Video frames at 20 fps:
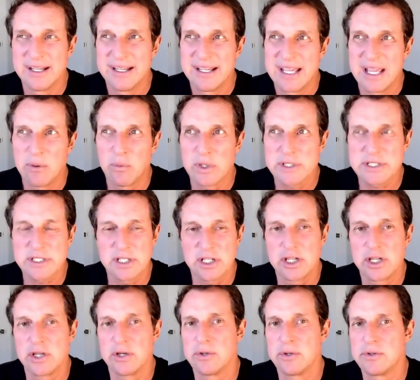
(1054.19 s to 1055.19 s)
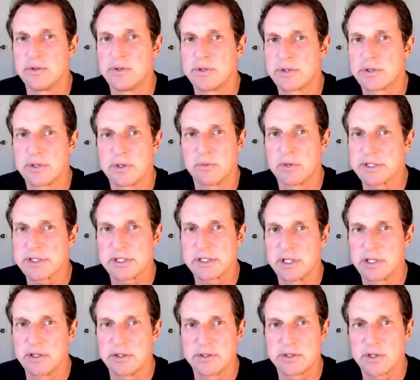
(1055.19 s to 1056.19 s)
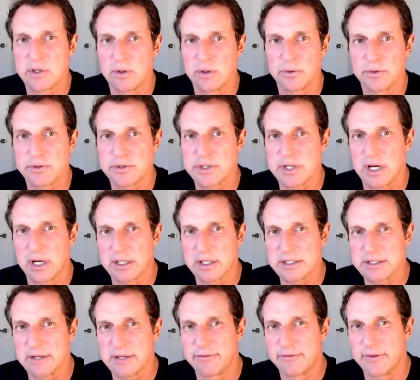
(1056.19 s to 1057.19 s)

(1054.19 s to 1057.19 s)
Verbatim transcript: it wasn't a huge it wasn't a huge culture shock because i